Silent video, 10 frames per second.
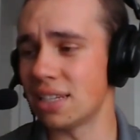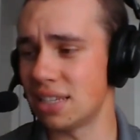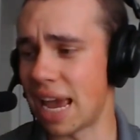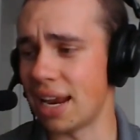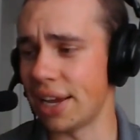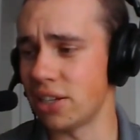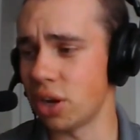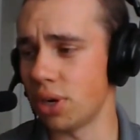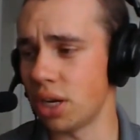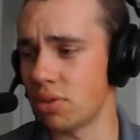in San
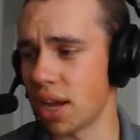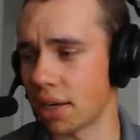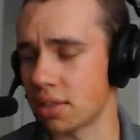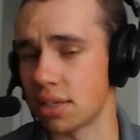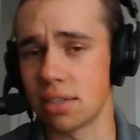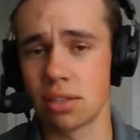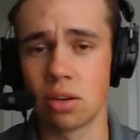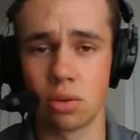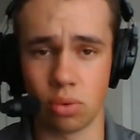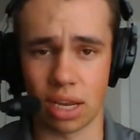Antonio, Texas.
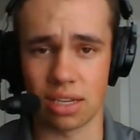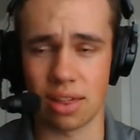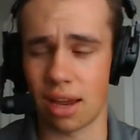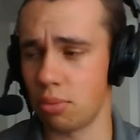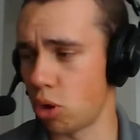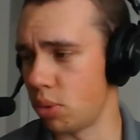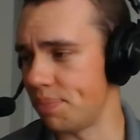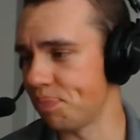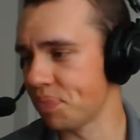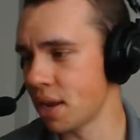We'll get to that in a
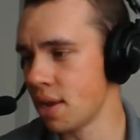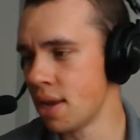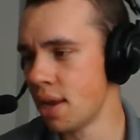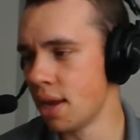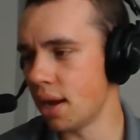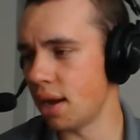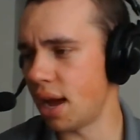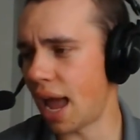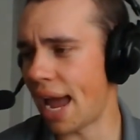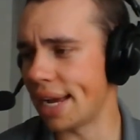moment.
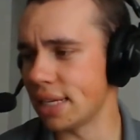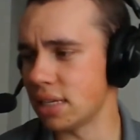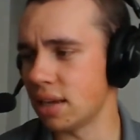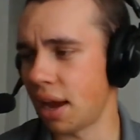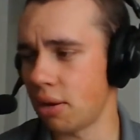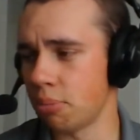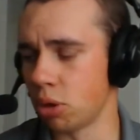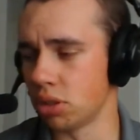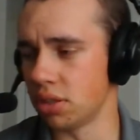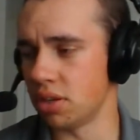Has
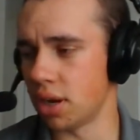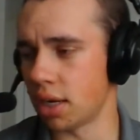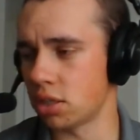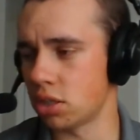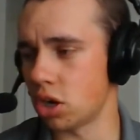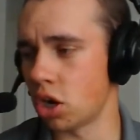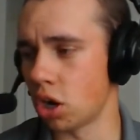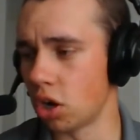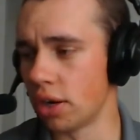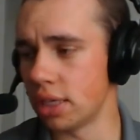catapulted the Ducks'
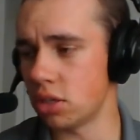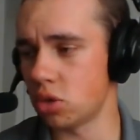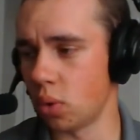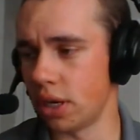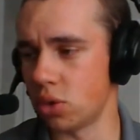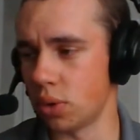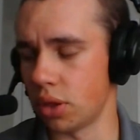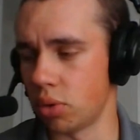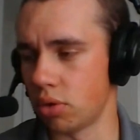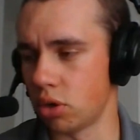current
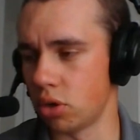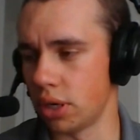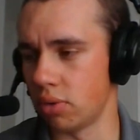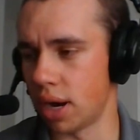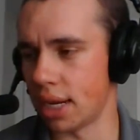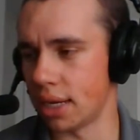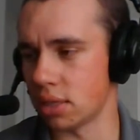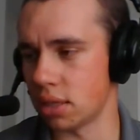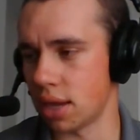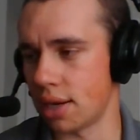2023 recruiting
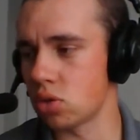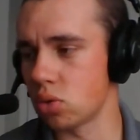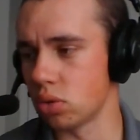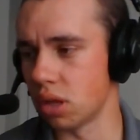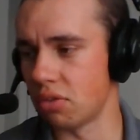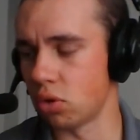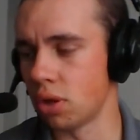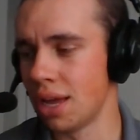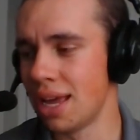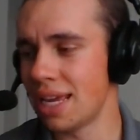rankings at the high school
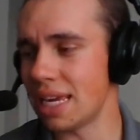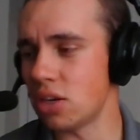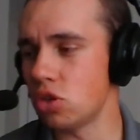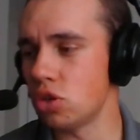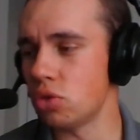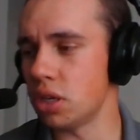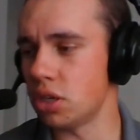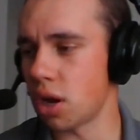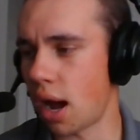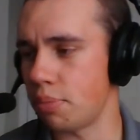level into
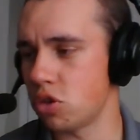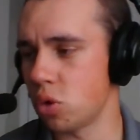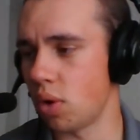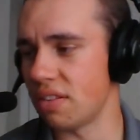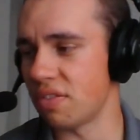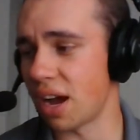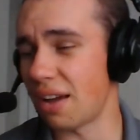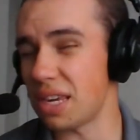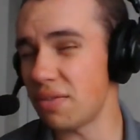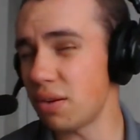the top
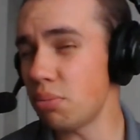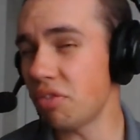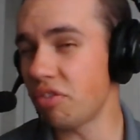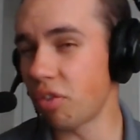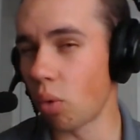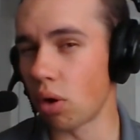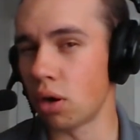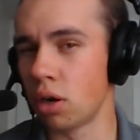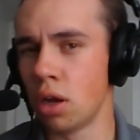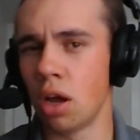25, even
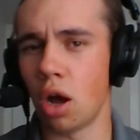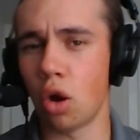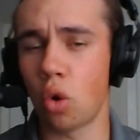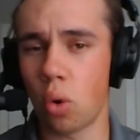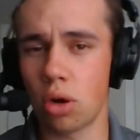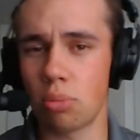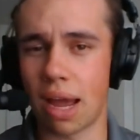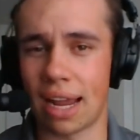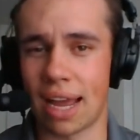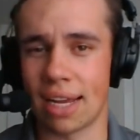before a
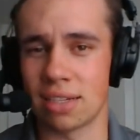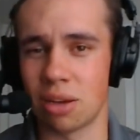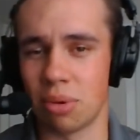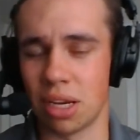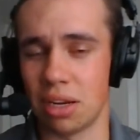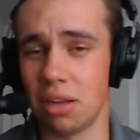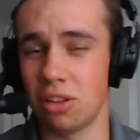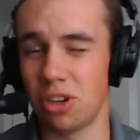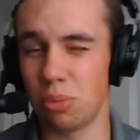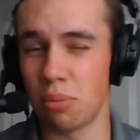quarterback has committed.
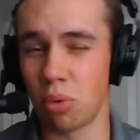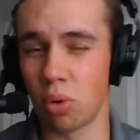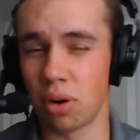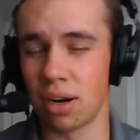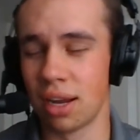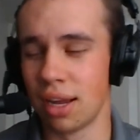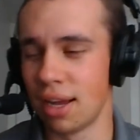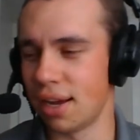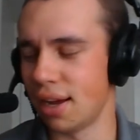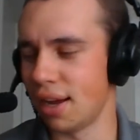A little bit more
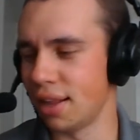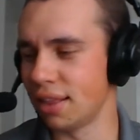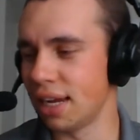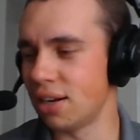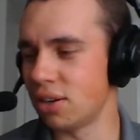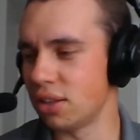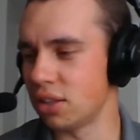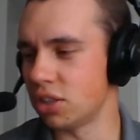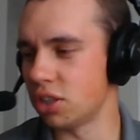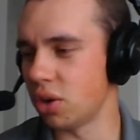later
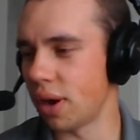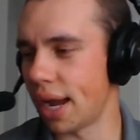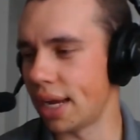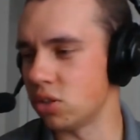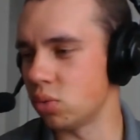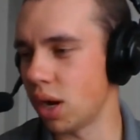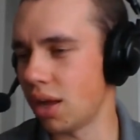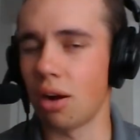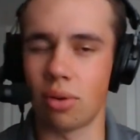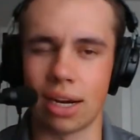in the show as
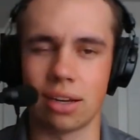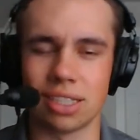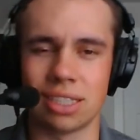well. All right,